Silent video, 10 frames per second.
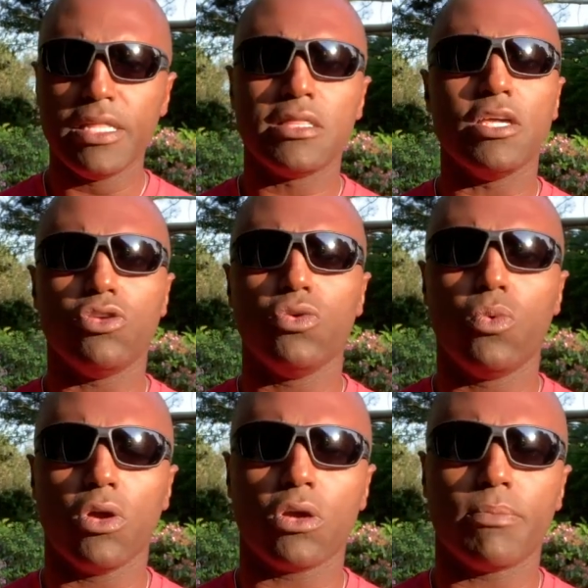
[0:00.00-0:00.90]
They do
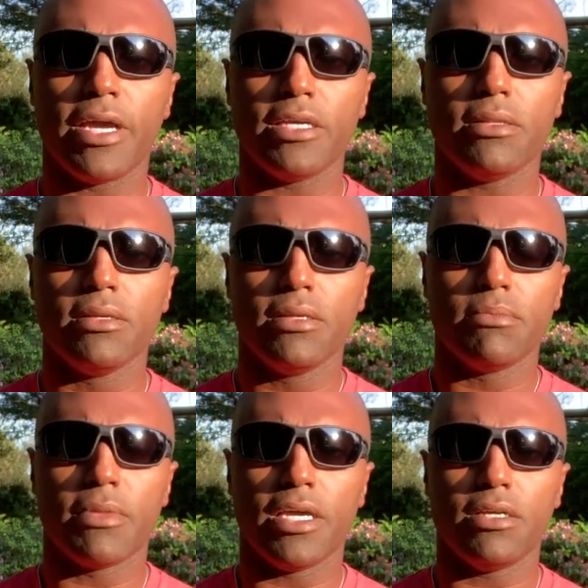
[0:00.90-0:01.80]
work.
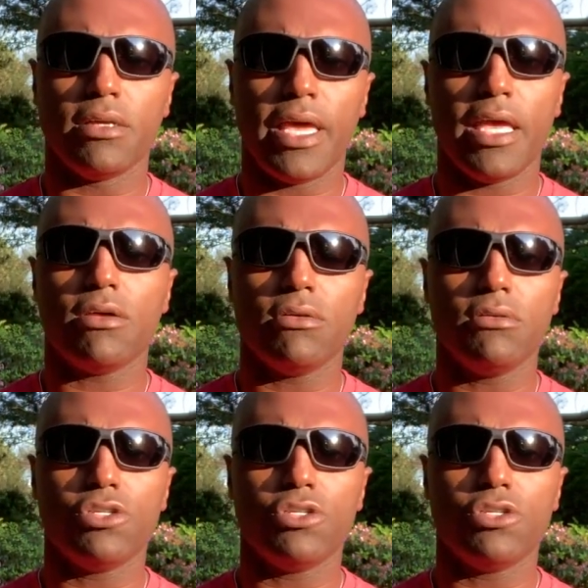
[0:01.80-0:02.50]
My ankle,